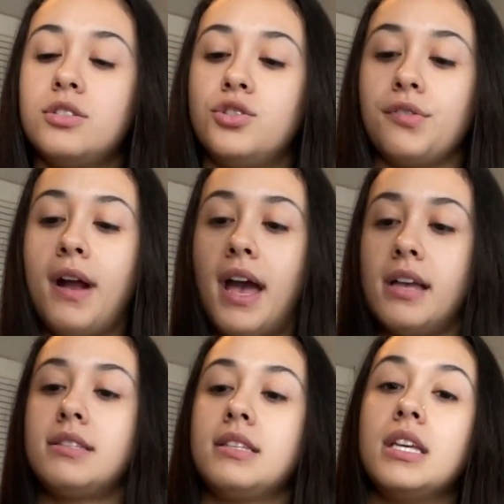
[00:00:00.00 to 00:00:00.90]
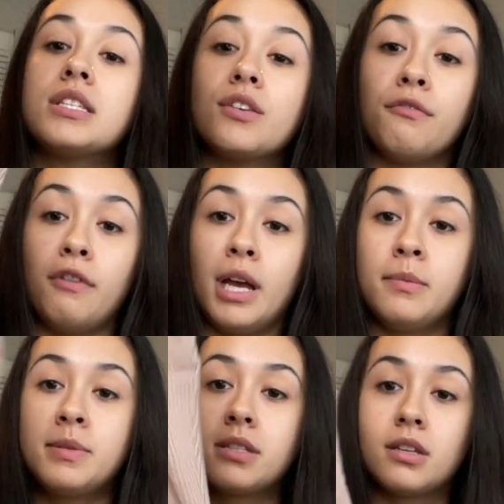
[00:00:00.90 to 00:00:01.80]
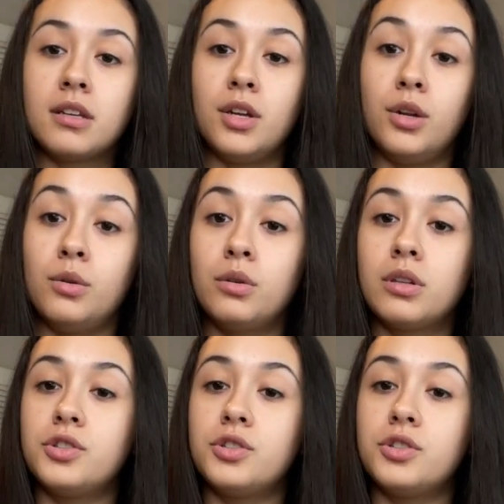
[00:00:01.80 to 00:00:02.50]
a dress. It's a ribbed nude